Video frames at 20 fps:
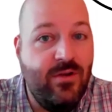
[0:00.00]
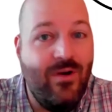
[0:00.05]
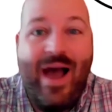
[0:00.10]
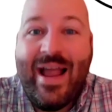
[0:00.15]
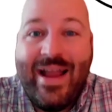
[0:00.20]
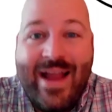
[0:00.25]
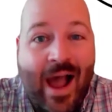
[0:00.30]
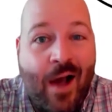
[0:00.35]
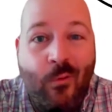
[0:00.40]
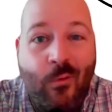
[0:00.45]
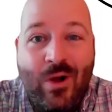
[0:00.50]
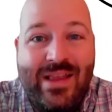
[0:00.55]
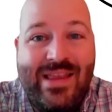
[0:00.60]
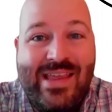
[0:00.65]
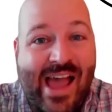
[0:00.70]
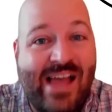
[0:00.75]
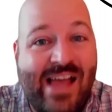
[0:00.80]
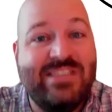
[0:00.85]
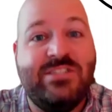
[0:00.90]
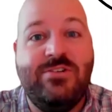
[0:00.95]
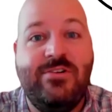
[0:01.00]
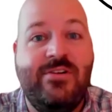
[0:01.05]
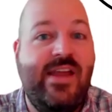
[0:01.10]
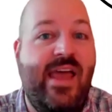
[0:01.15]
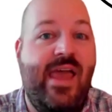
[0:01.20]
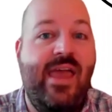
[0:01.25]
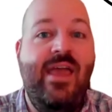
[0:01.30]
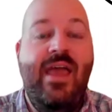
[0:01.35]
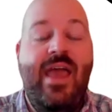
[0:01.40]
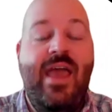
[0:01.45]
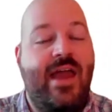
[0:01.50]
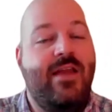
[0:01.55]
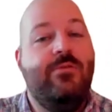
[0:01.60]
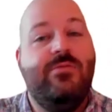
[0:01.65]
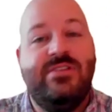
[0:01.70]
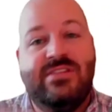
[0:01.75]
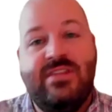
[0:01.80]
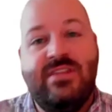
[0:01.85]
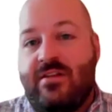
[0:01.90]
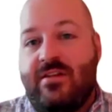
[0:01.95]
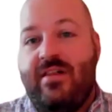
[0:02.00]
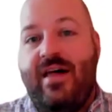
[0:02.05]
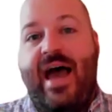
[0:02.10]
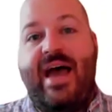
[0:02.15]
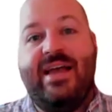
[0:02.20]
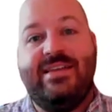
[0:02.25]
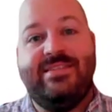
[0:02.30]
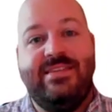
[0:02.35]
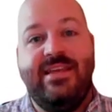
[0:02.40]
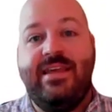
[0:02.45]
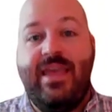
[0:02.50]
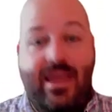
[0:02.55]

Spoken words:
I got one yesterday, and it was the classic,